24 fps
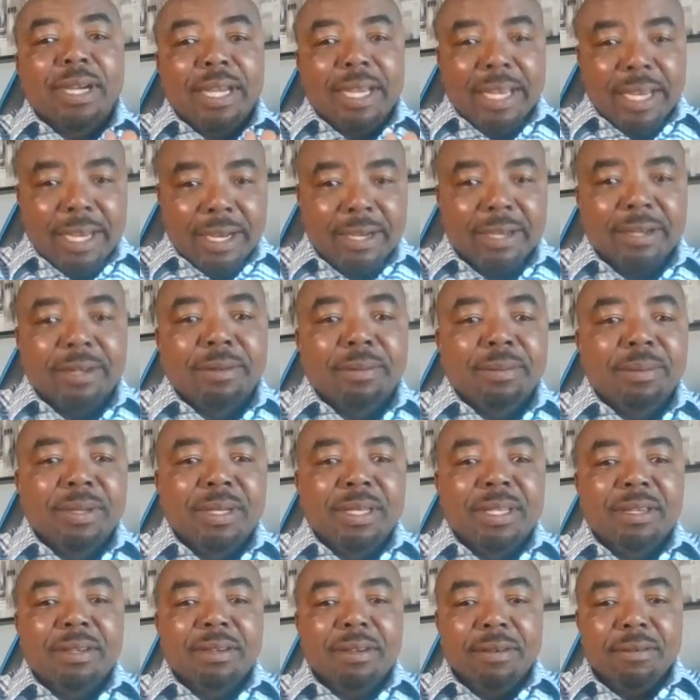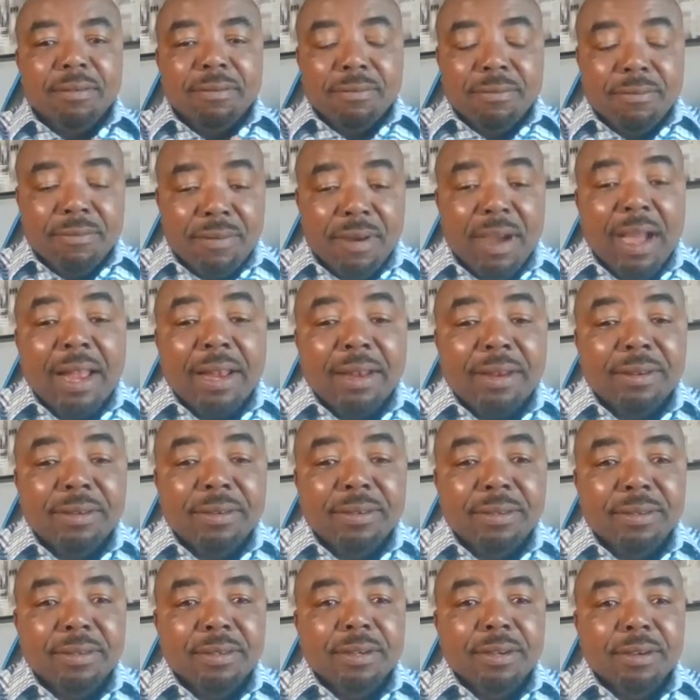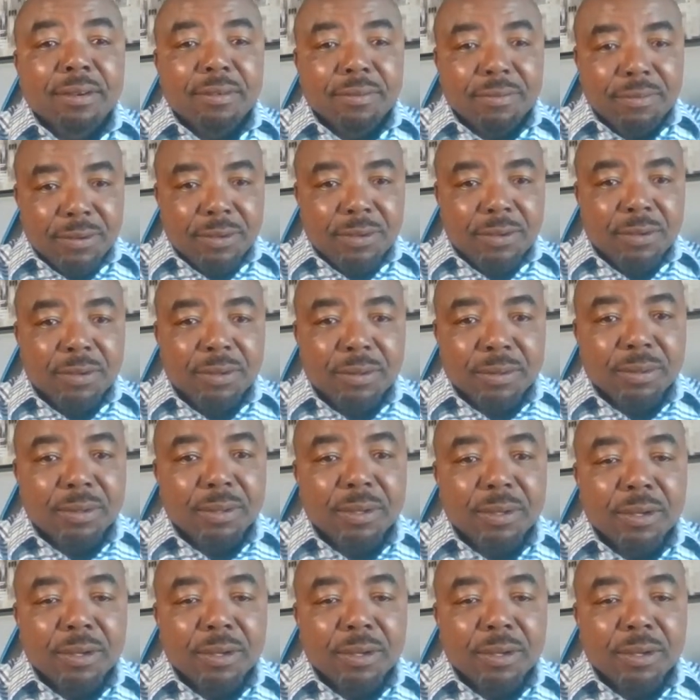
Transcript: economic value for you.